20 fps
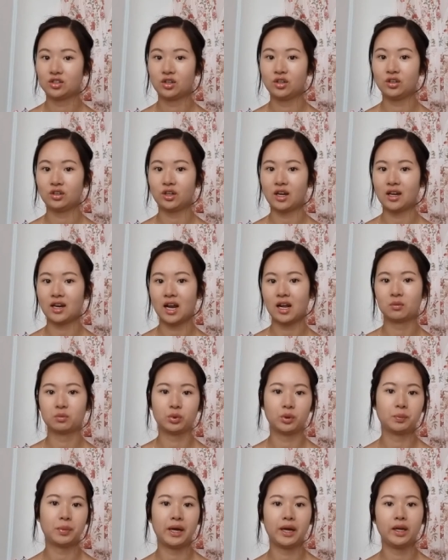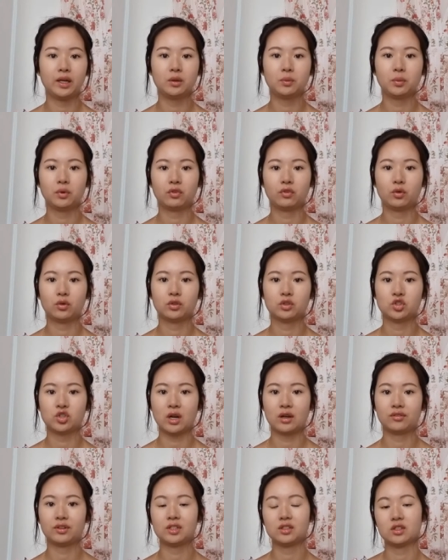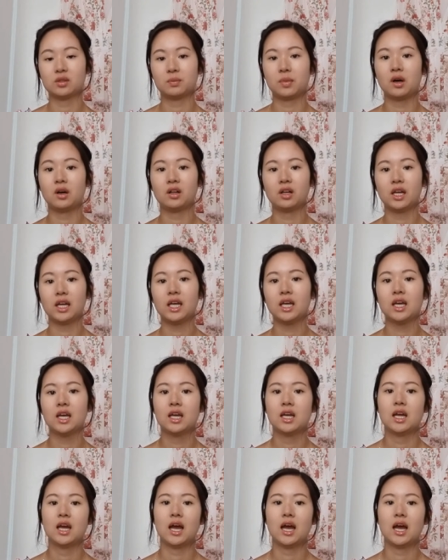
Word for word: took and had prepared before travelling to Bali.